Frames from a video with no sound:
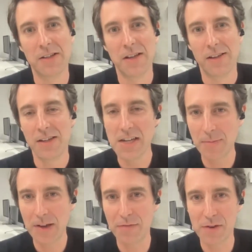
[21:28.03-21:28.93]
You give
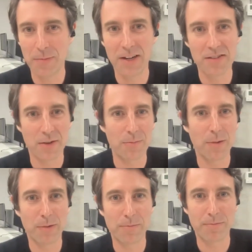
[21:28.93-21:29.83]
me a few minutes, I can
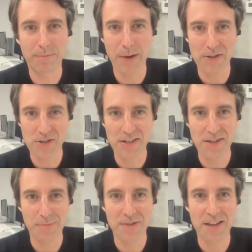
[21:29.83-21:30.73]
probably bash these
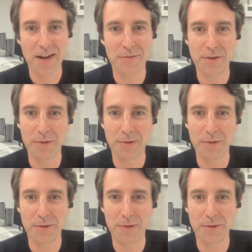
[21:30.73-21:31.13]
numbers out if you.